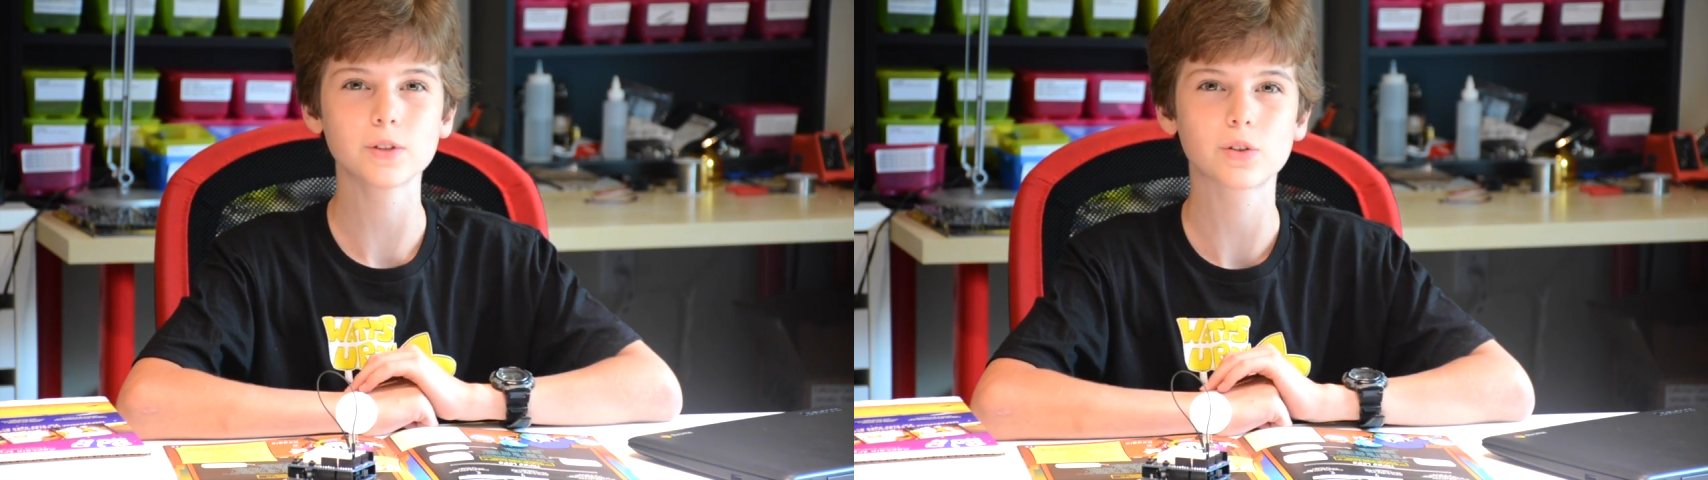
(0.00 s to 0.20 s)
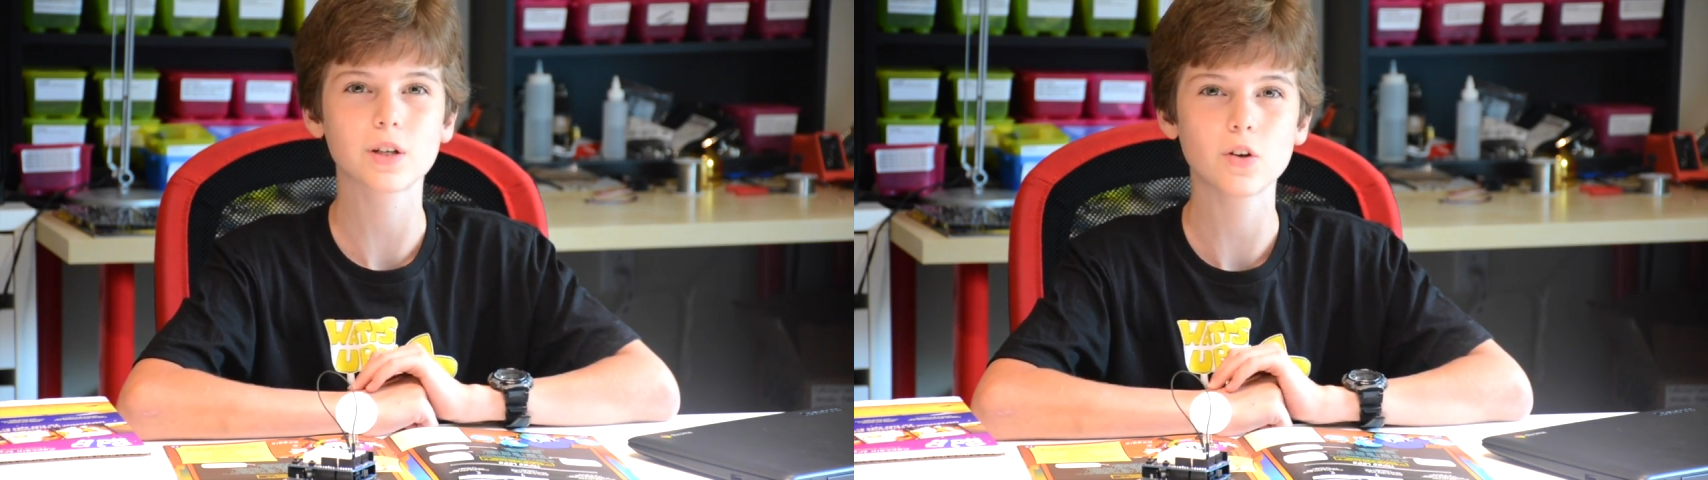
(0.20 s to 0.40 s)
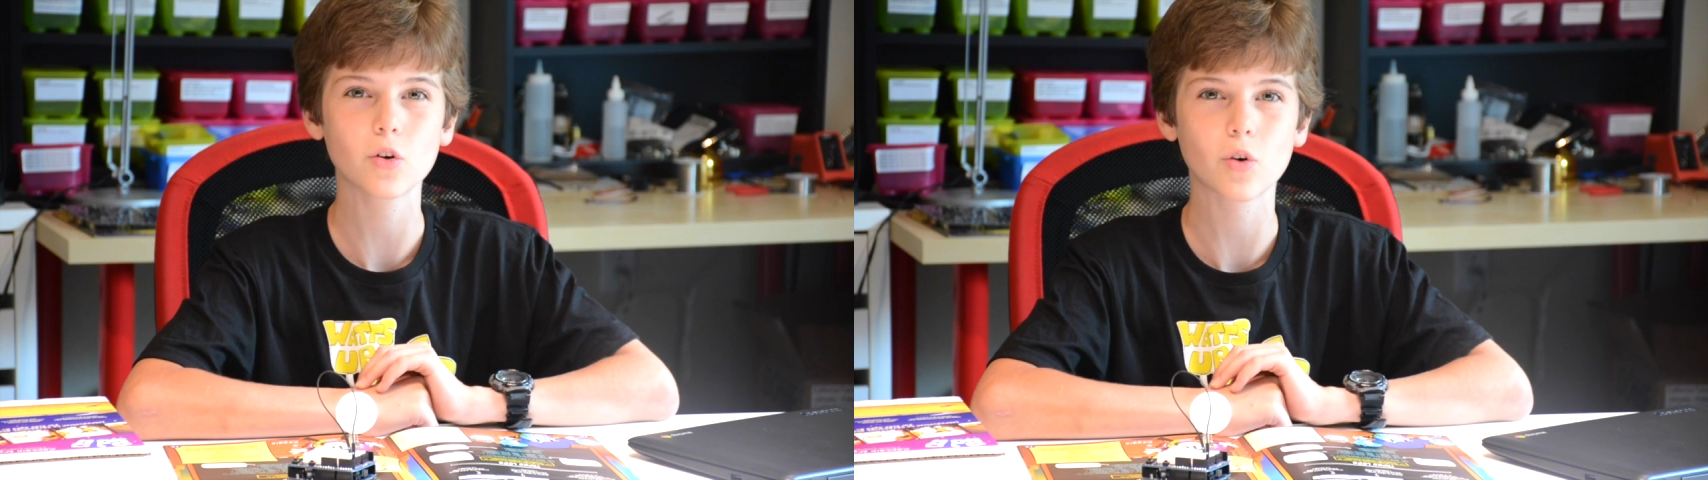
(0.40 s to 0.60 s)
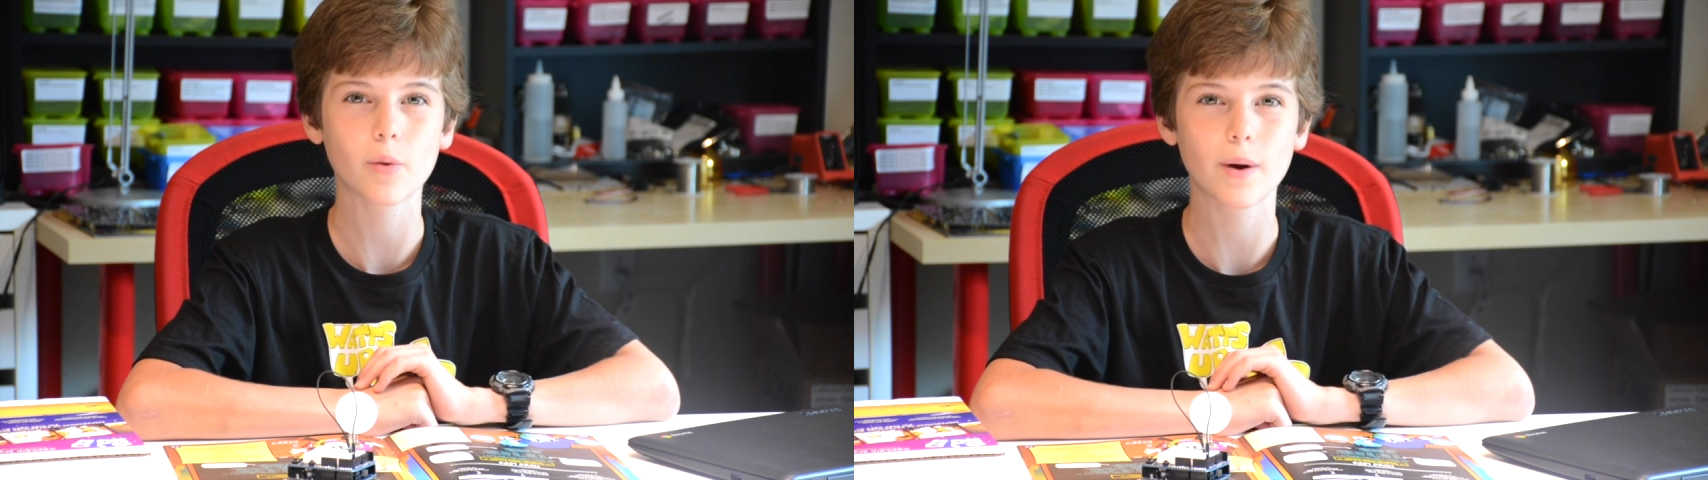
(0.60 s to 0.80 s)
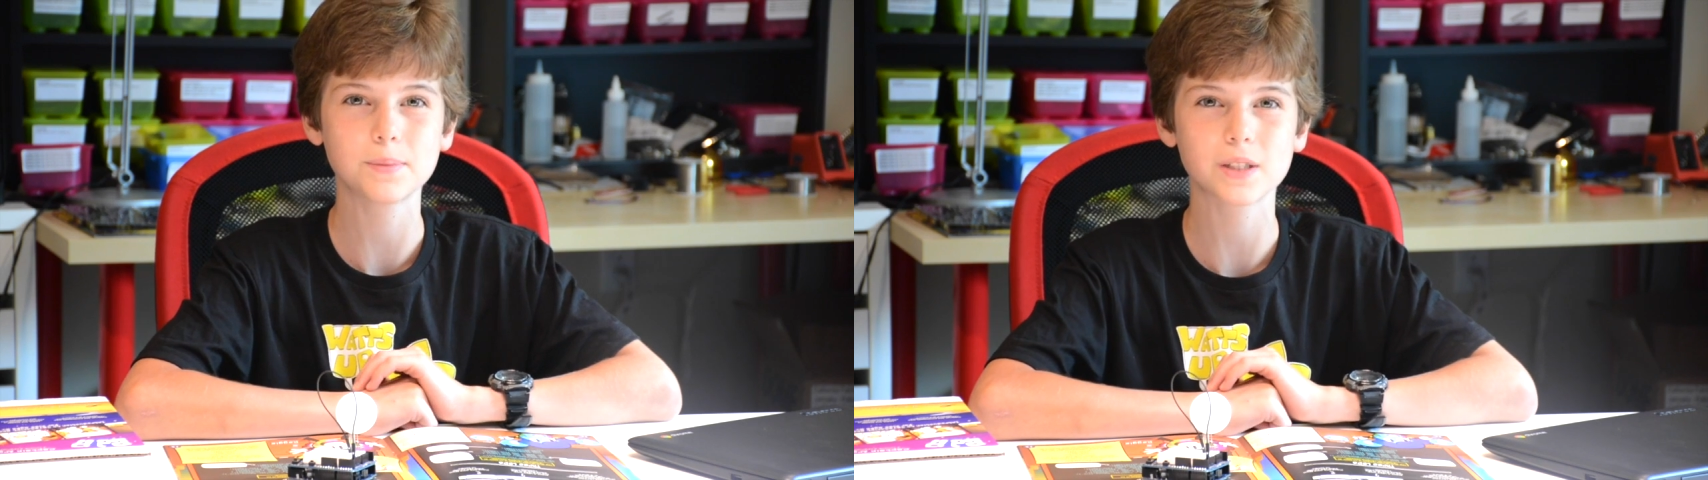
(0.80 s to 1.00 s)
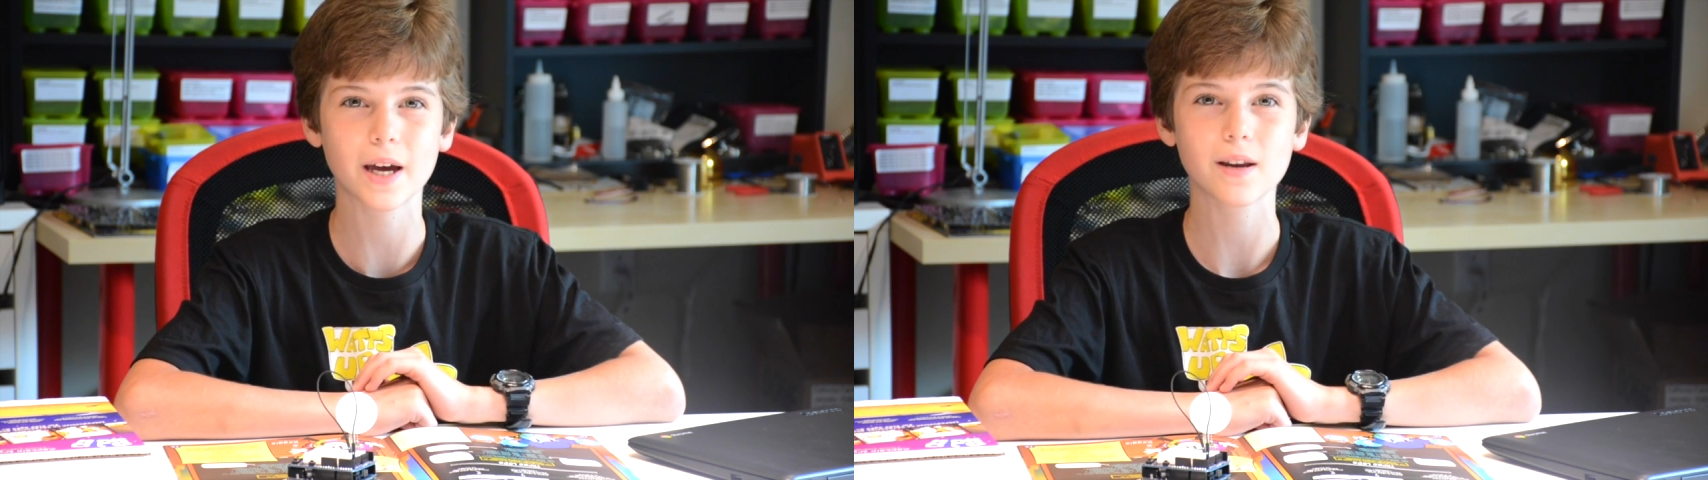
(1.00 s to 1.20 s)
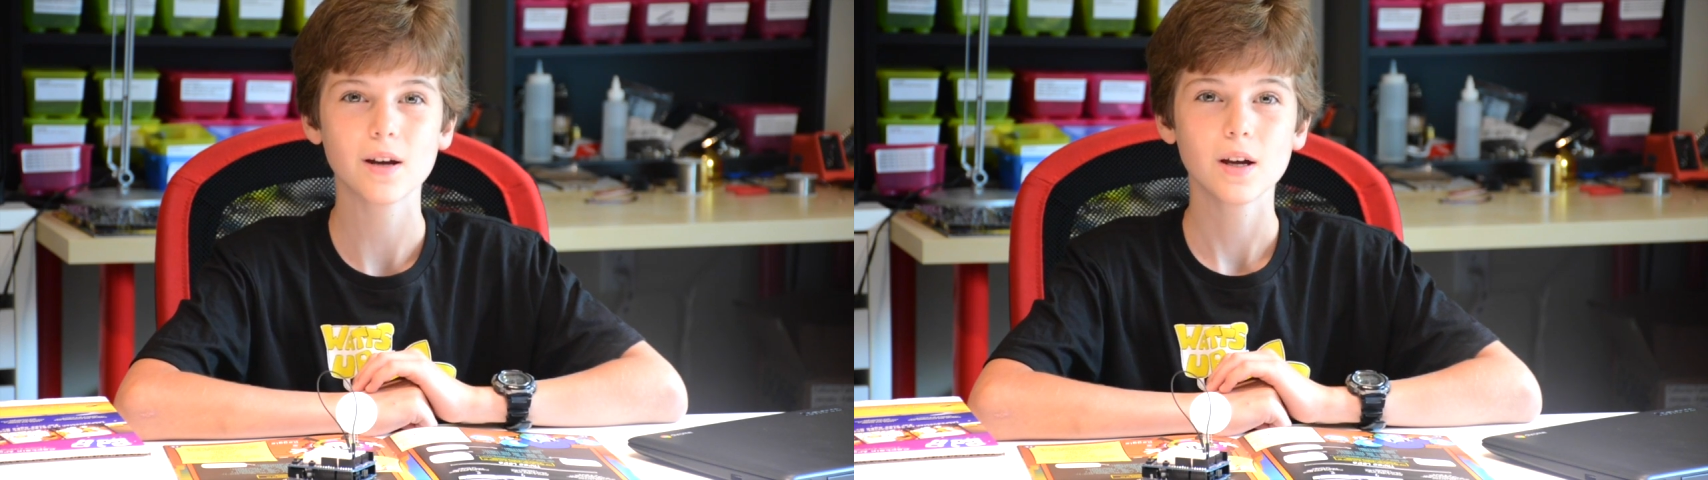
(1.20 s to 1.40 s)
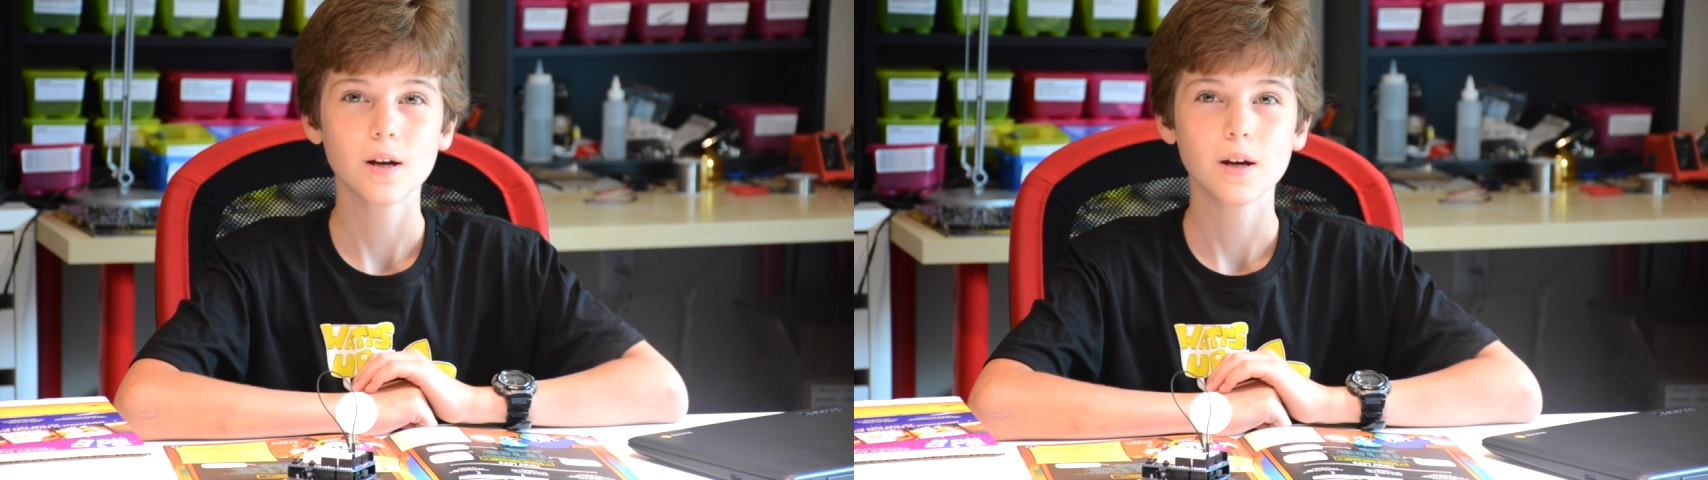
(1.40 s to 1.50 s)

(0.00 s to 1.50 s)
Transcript: you can go to our website,